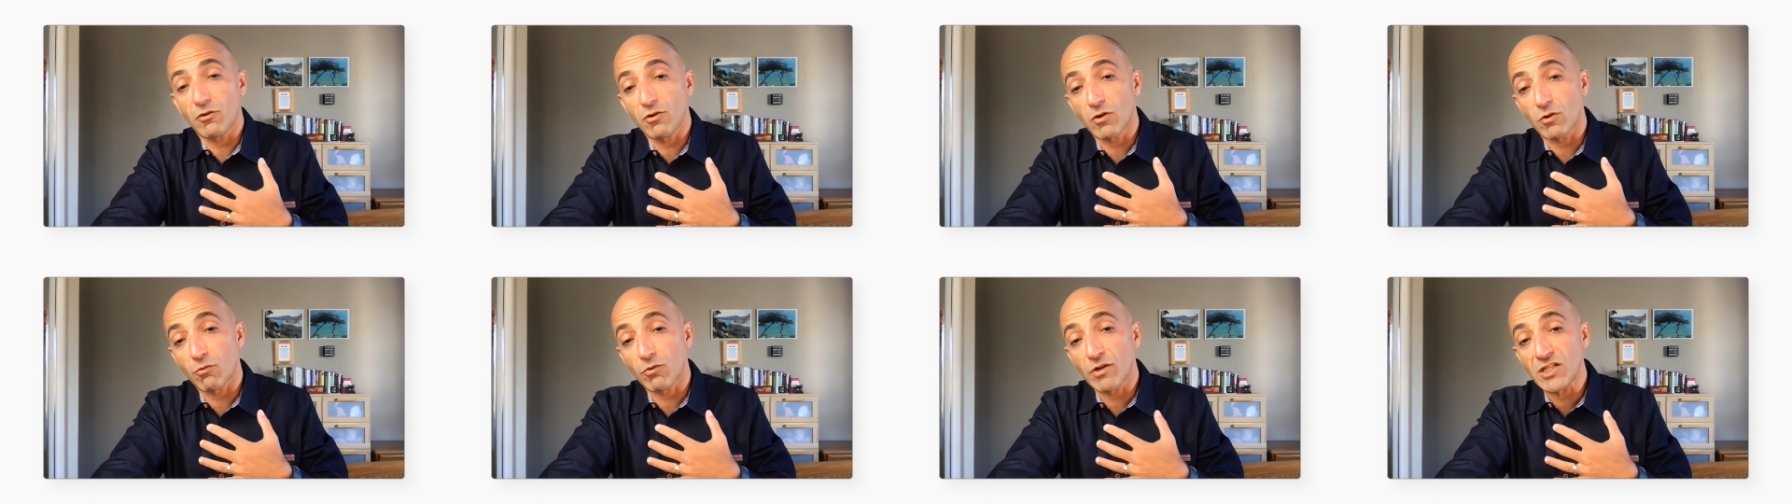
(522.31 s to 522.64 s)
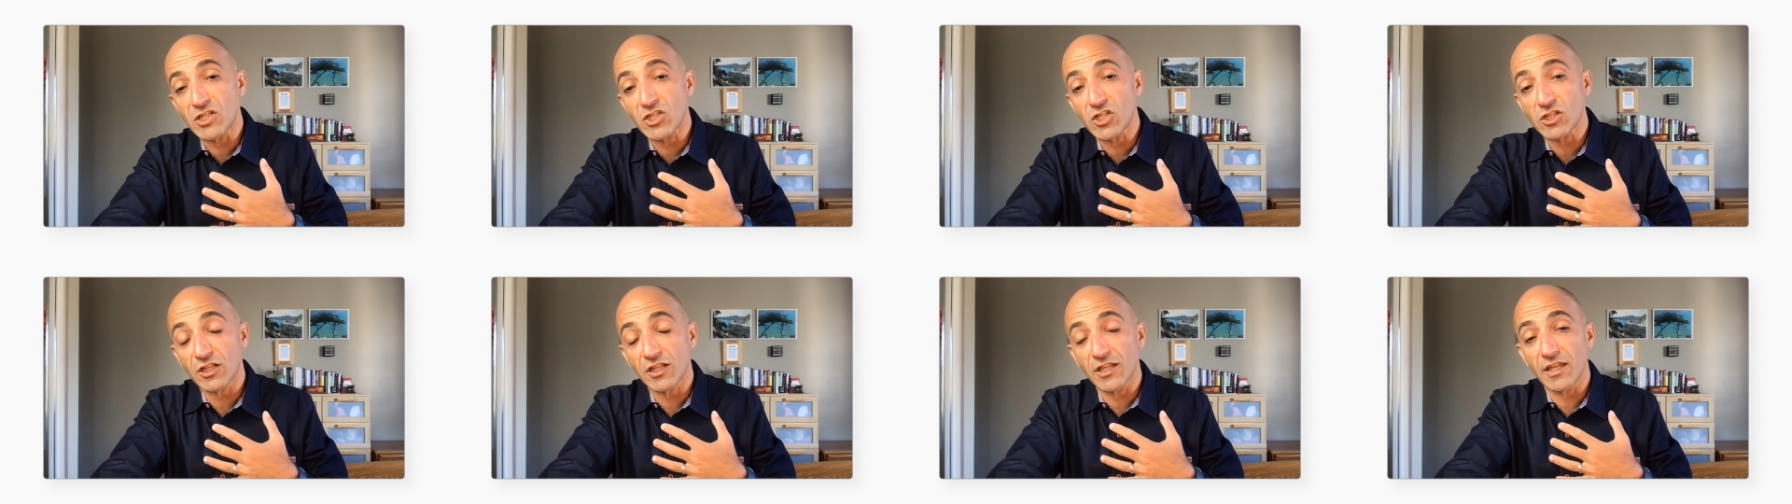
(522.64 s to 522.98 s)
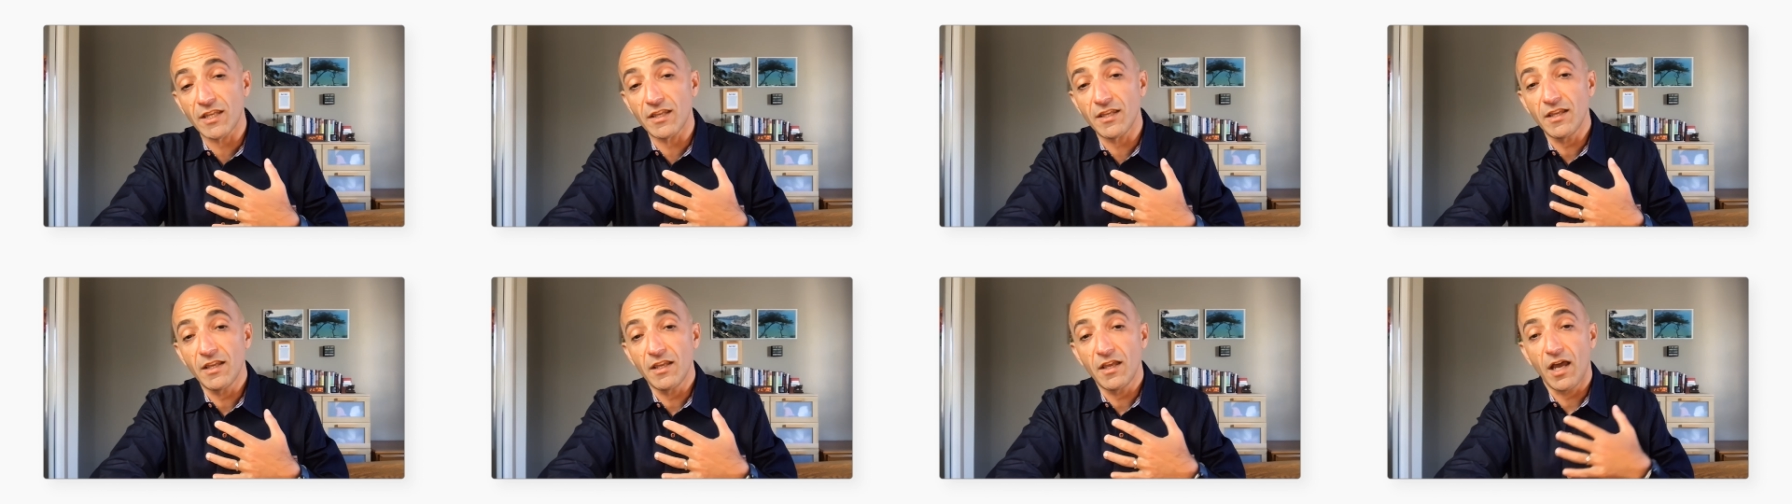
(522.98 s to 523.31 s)

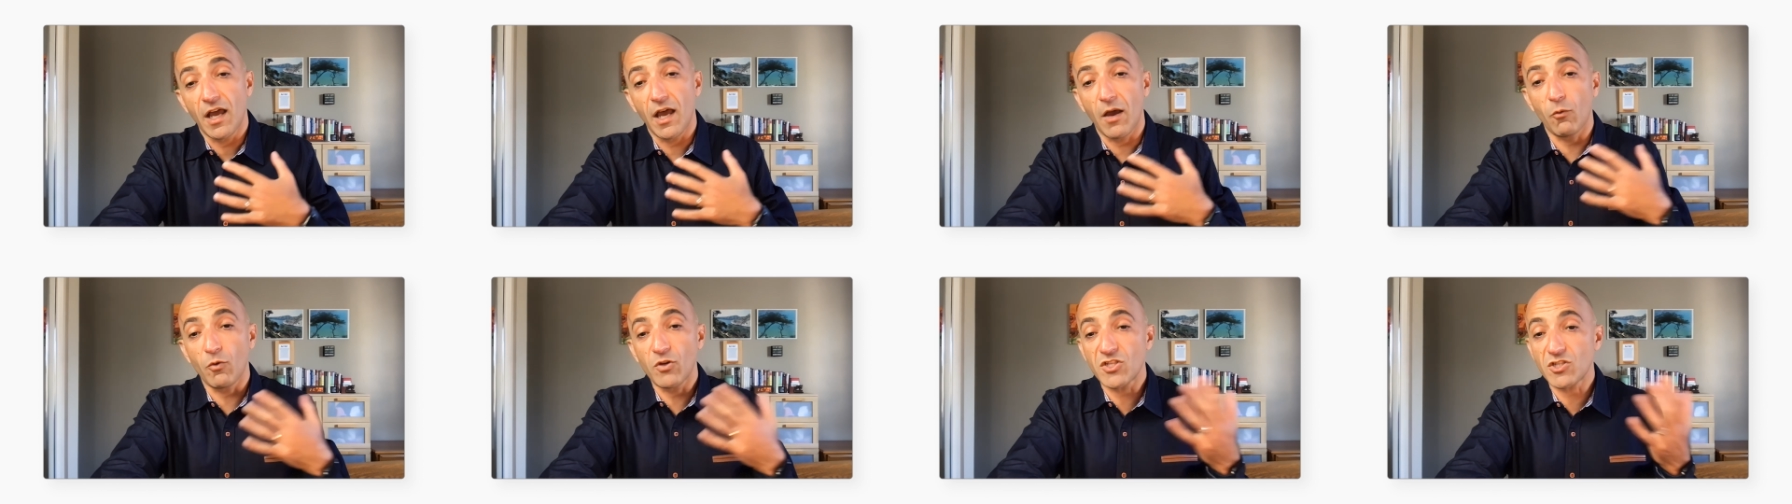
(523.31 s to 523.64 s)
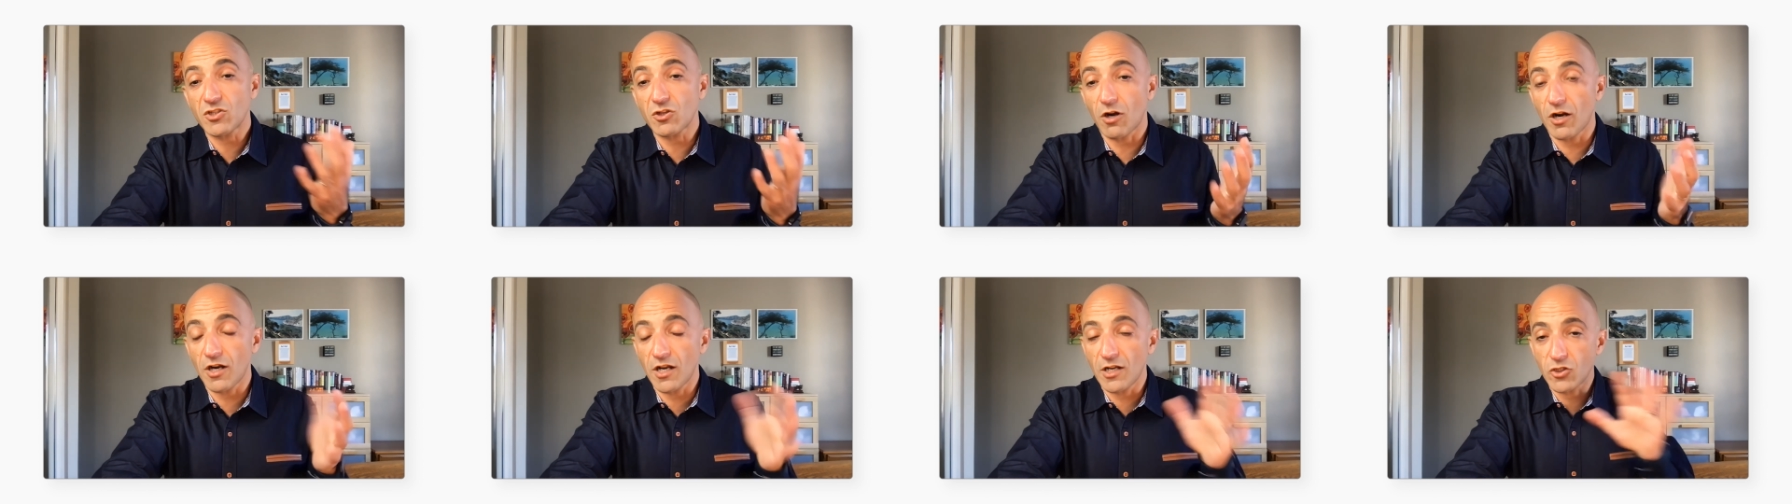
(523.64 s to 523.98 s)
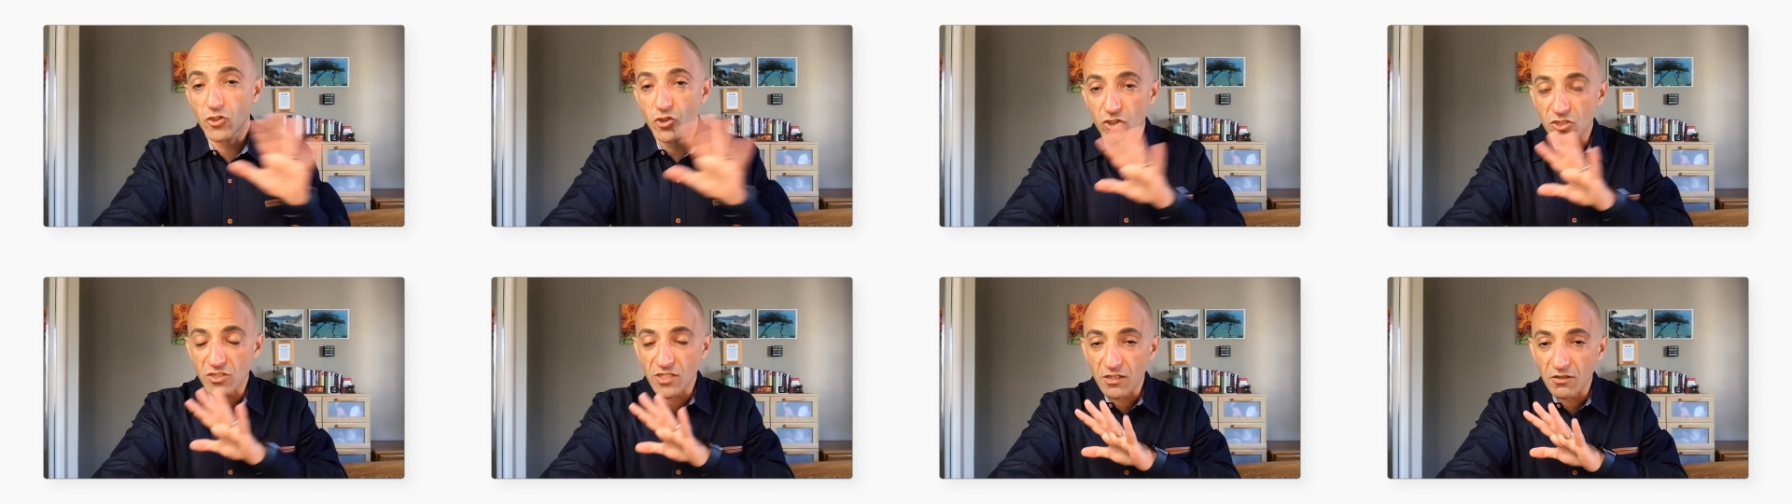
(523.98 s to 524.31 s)
Originally, we
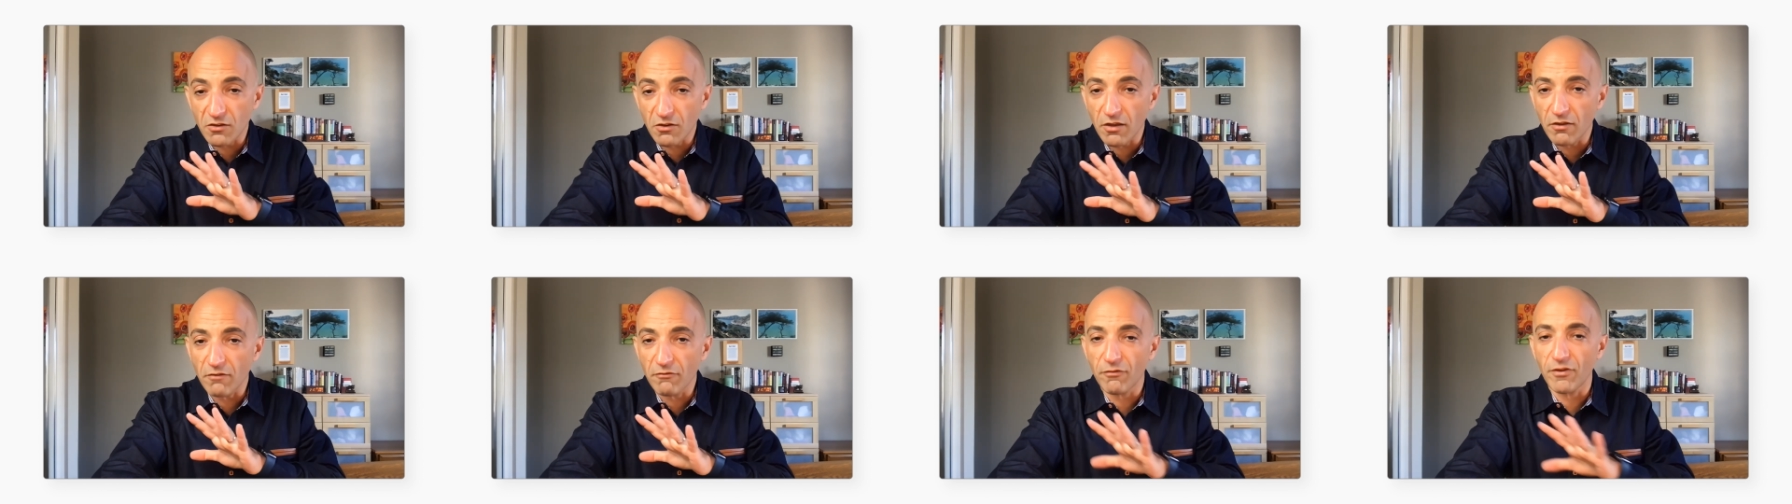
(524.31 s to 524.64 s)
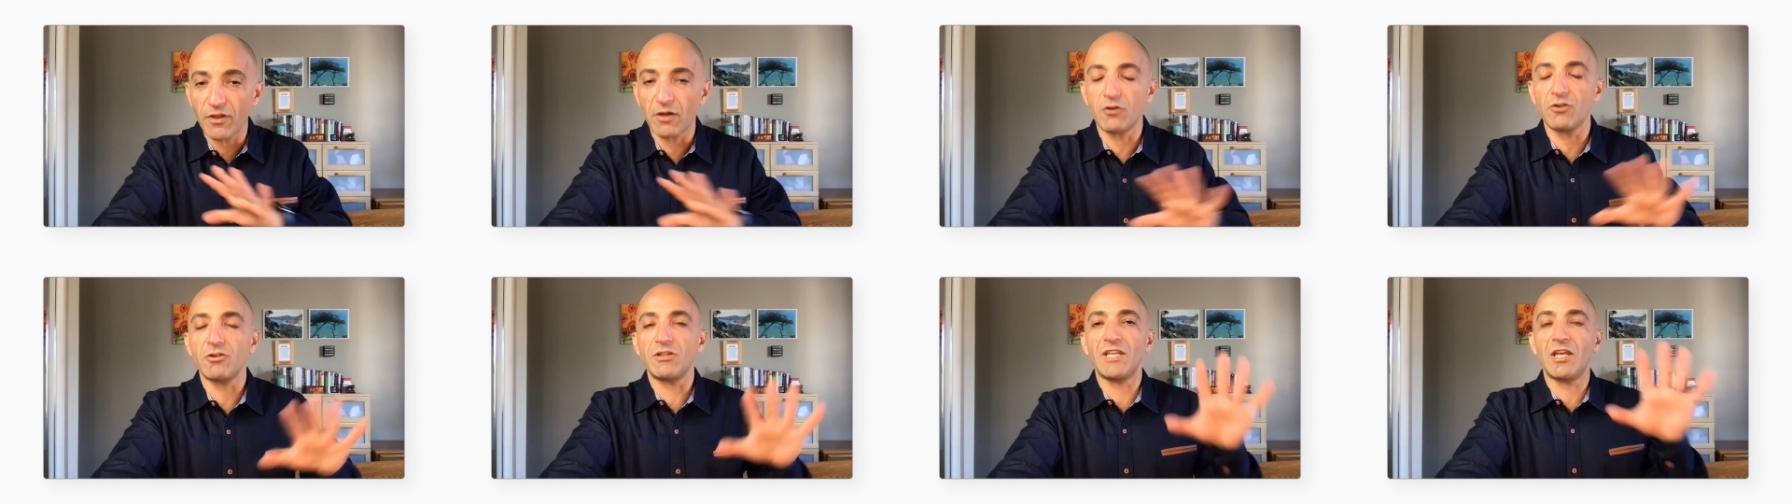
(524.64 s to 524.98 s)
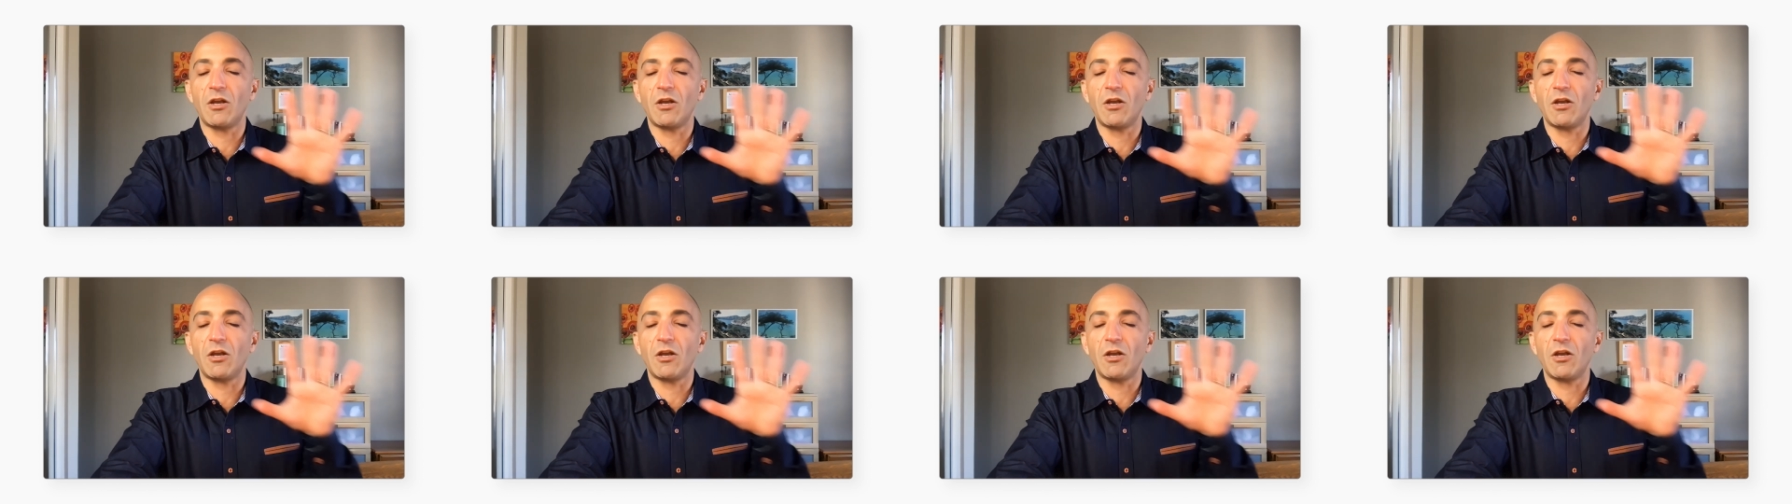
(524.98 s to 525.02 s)
started just in a very